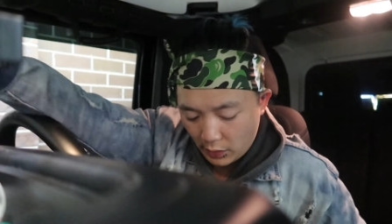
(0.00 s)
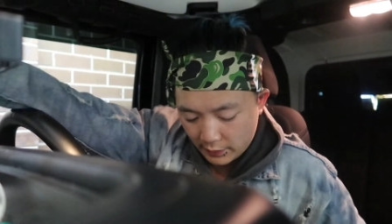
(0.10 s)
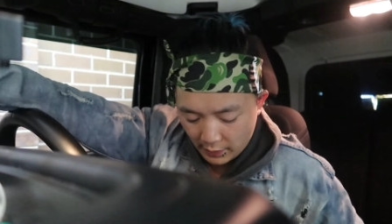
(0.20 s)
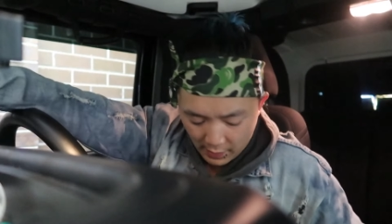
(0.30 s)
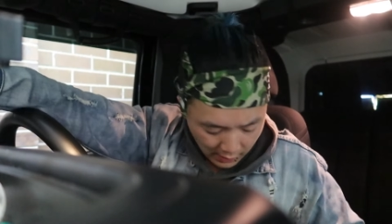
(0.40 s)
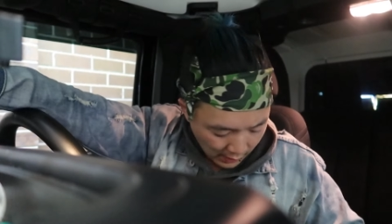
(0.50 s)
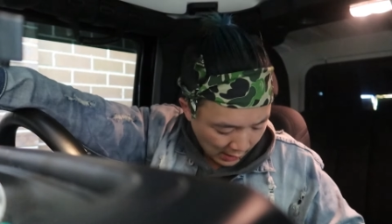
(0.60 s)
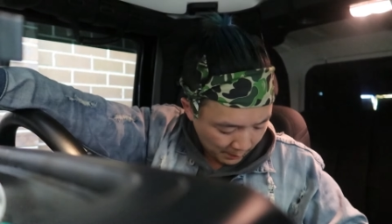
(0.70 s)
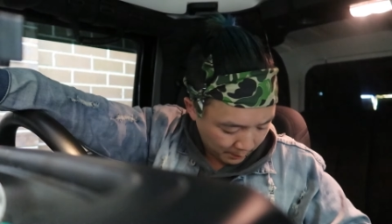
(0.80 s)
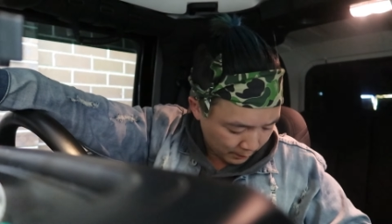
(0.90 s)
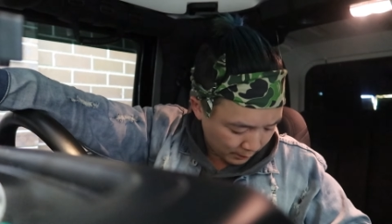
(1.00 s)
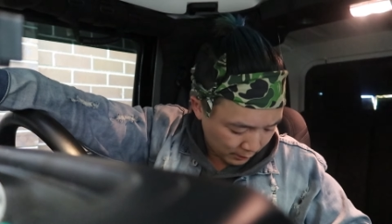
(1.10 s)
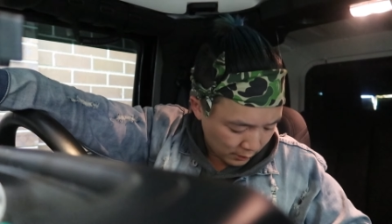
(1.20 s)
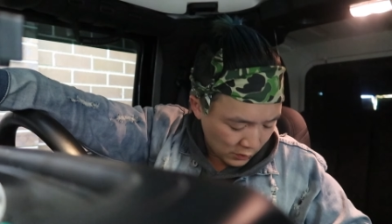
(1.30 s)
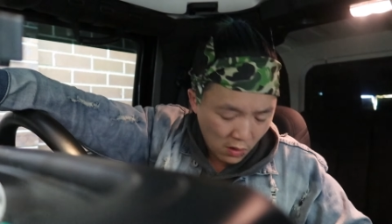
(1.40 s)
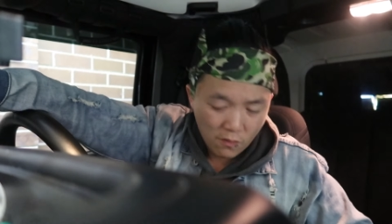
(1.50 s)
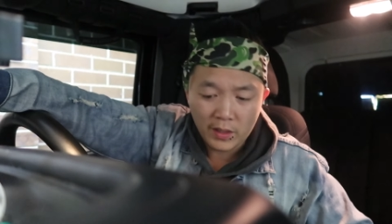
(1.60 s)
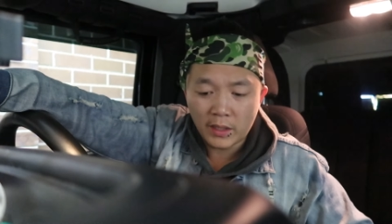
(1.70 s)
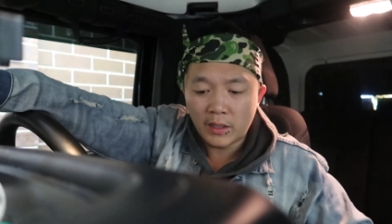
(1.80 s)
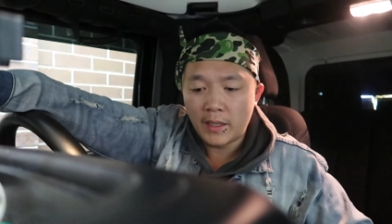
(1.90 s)
you guys. I'm not
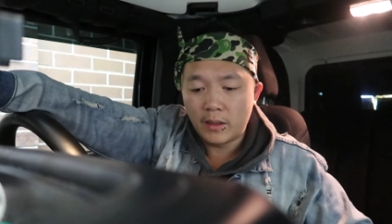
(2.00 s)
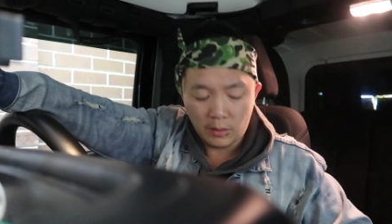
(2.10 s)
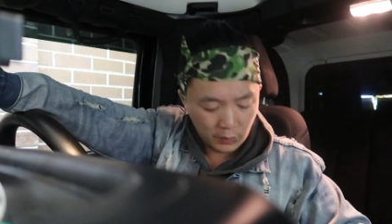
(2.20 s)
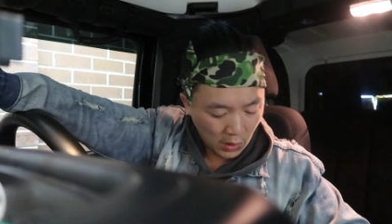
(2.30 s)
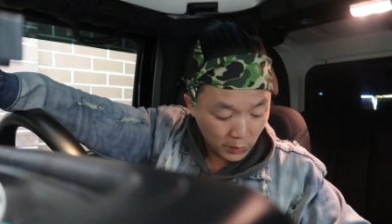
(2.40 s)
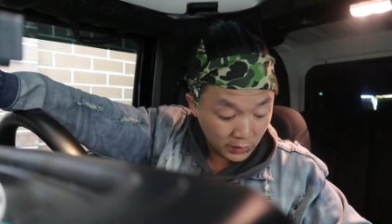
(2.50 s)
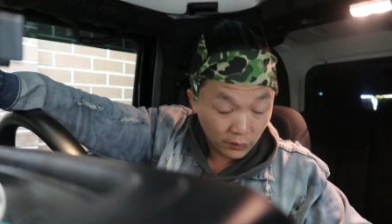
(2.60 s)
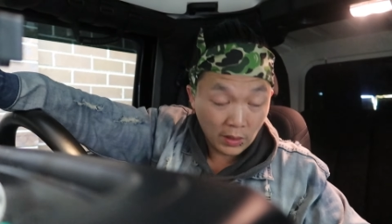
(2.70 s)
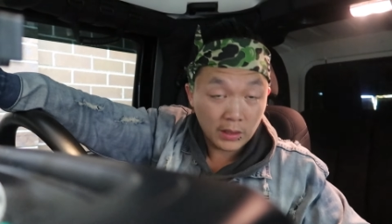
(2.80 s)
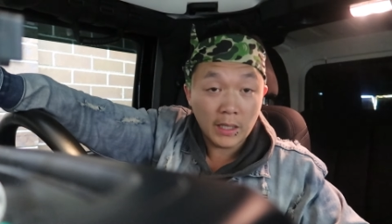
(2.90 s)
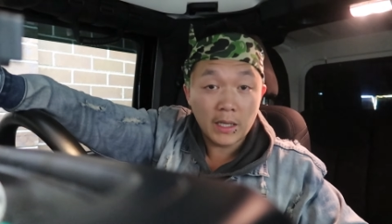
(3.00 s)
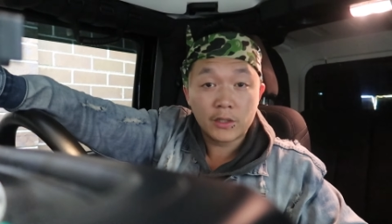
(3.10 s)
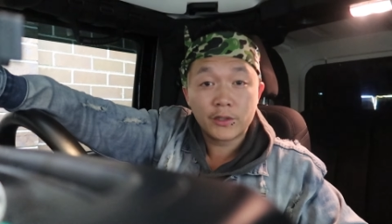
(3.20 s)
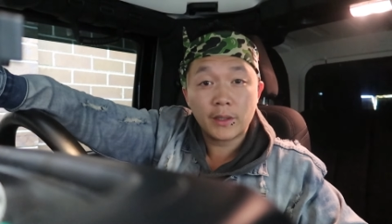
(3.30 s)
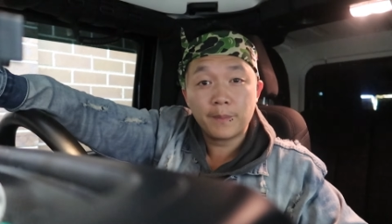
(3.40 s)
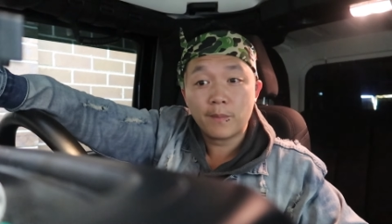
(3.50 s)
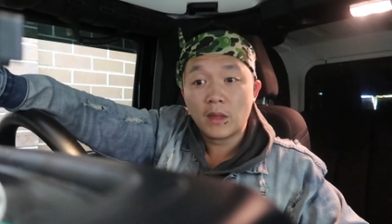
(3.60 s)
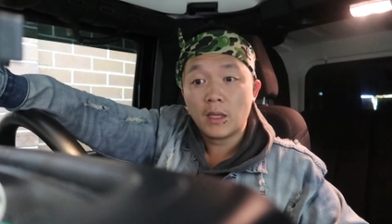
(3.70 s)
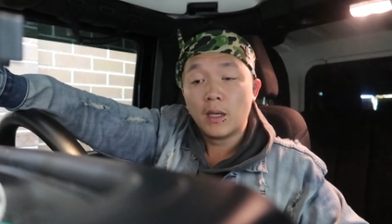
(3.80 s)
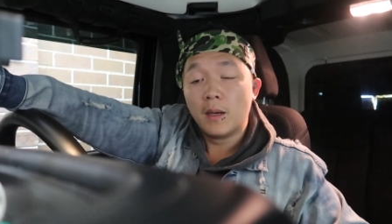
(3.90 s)
running late. I'm going to run late actually.
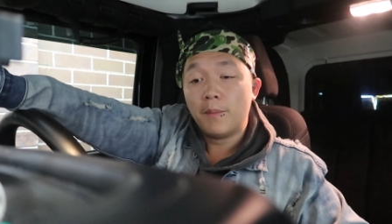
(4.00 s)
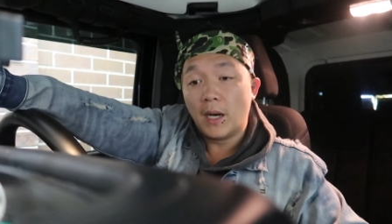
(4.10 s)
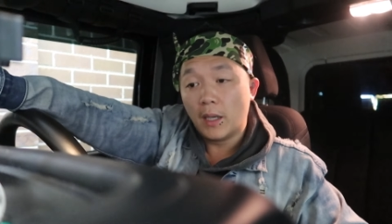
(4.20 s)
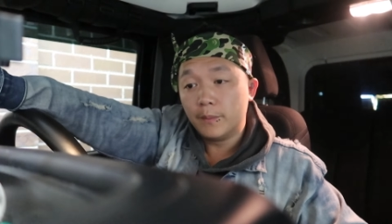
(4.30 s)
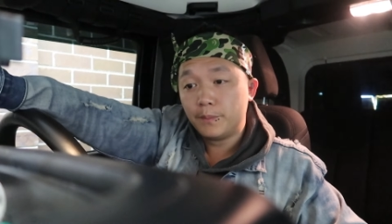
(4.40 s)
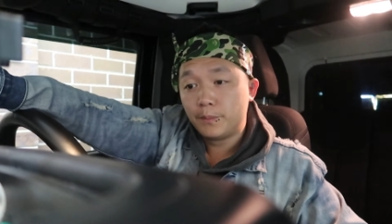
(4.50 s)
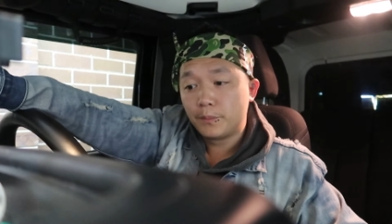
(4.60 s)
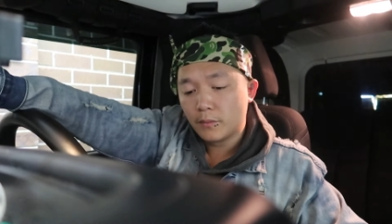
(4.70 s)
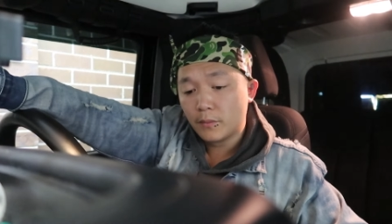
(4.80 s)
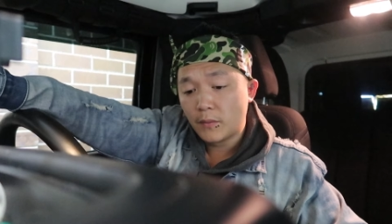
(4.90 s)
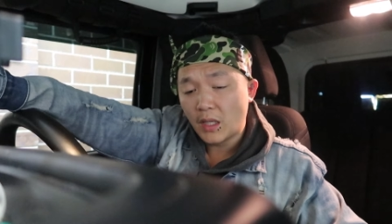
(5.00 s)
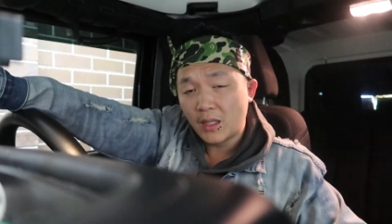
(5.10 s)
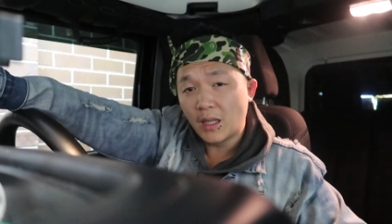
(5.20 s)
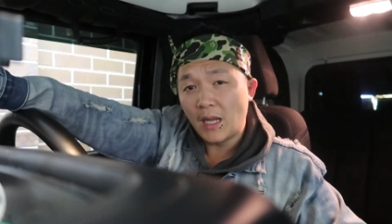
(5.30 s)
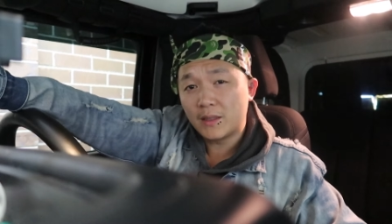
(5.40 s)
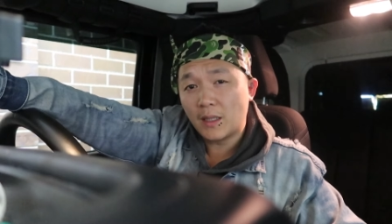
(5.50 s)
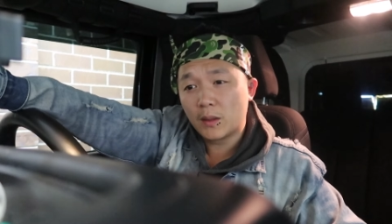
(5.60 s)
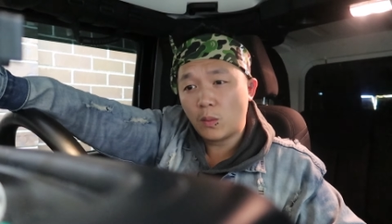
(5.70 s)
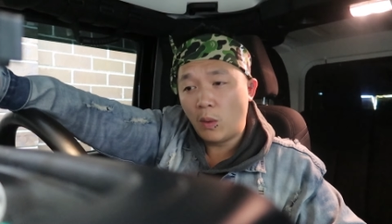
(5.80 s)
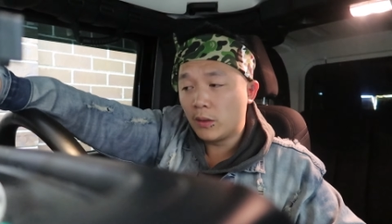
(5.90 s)
But in the last
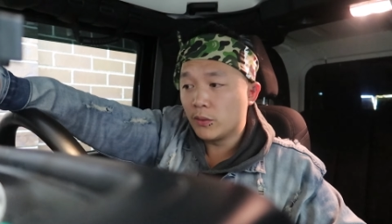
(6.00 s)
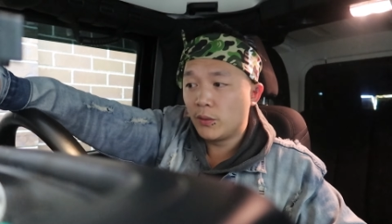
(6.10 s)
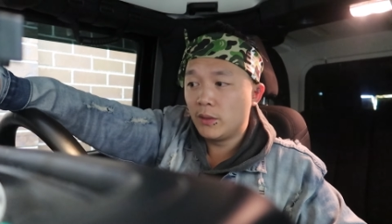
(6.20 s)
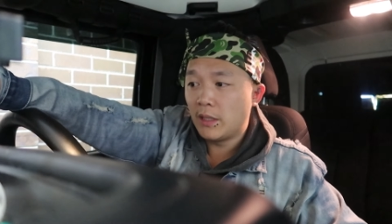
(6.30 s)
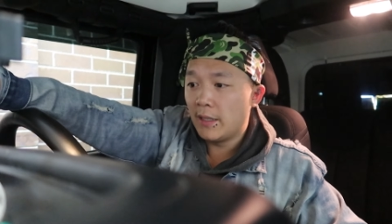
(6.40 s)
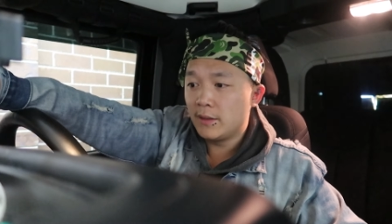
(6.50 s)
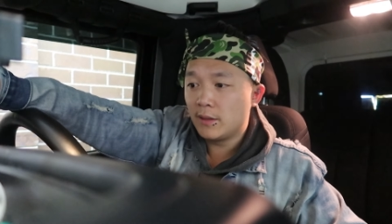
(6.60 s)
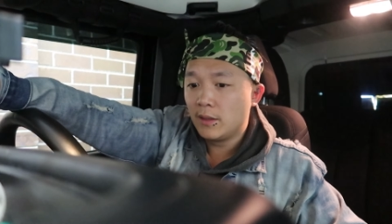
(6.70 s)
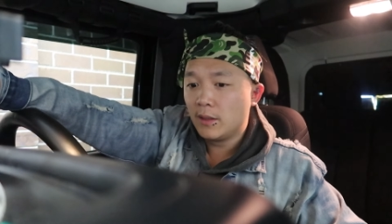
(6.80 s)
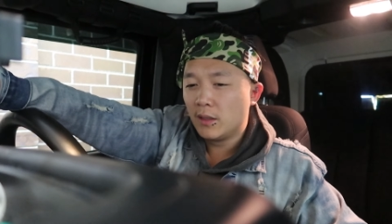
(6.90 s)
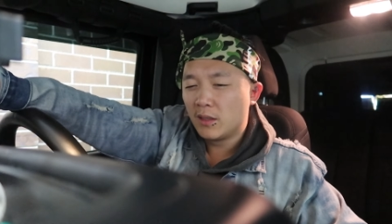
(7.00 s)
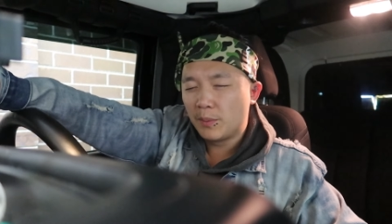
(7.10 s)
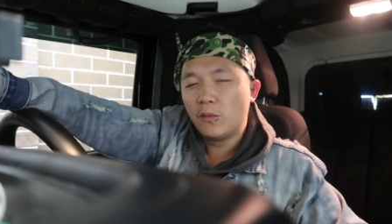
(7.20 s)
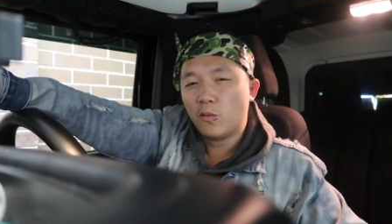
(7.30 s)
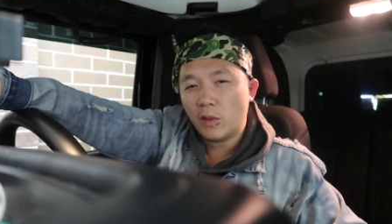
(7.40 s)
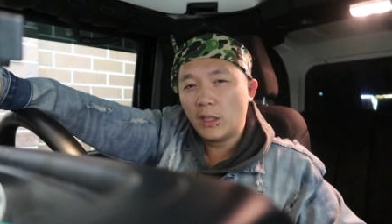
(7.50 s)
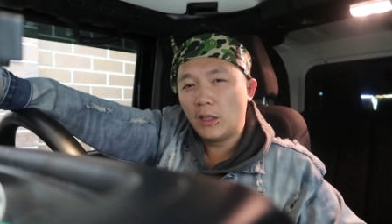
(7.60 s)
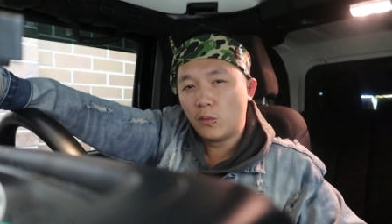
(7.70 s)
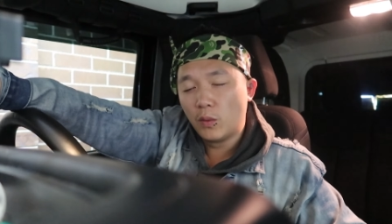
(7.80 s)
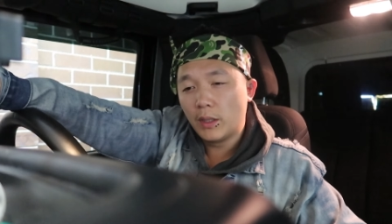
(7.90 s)
like one or two days, it's been
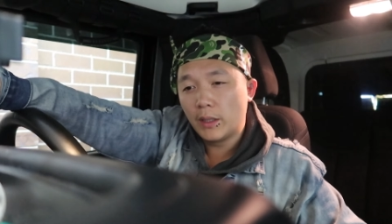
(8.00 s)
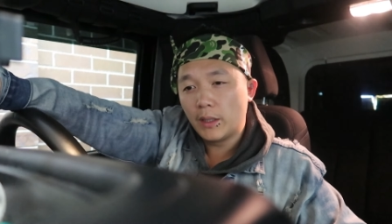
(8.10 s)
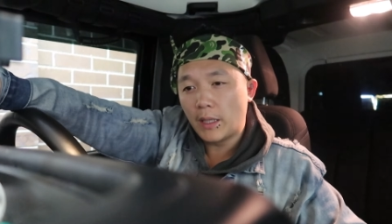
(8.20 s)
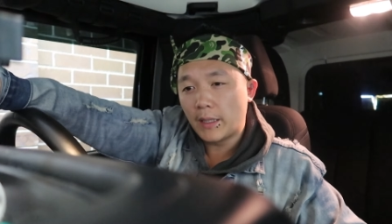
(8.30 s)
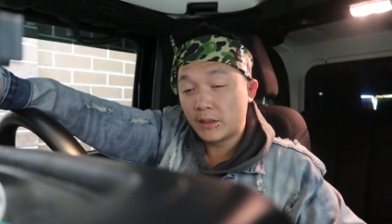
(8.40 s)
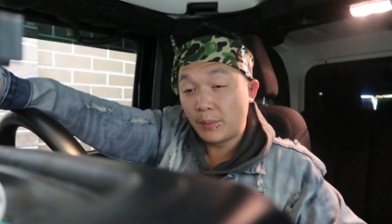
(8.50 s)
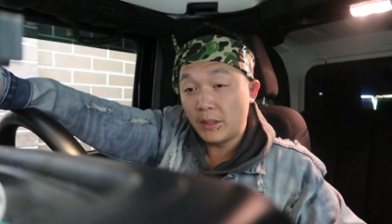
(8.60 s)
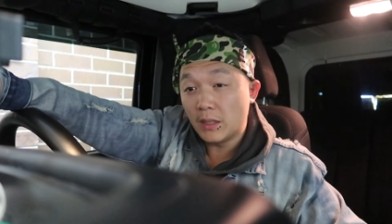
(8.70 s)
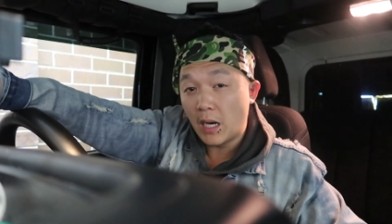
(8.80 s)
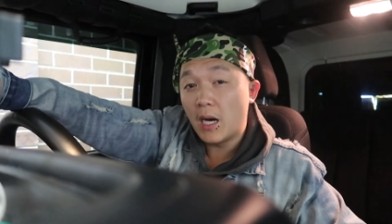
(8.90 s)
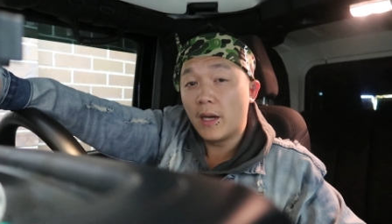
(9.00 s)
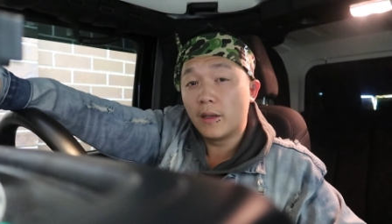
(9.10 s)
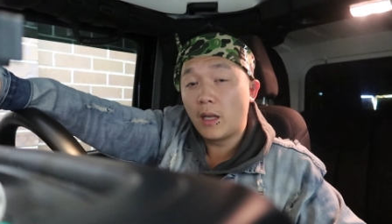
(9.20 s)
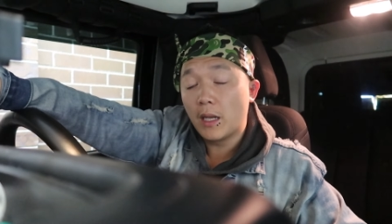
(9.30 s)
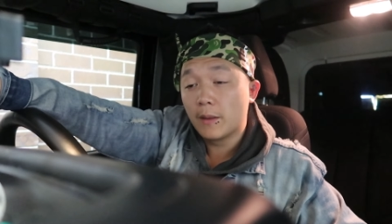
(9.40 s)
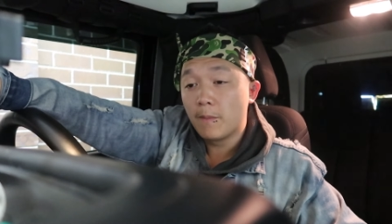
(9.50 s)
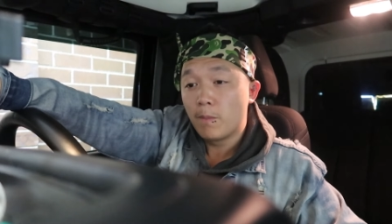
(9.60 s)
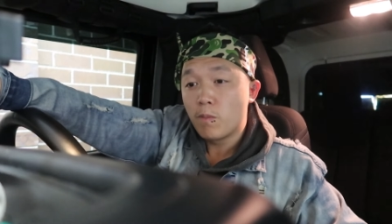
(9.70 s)
really, really like, it's been hard. Like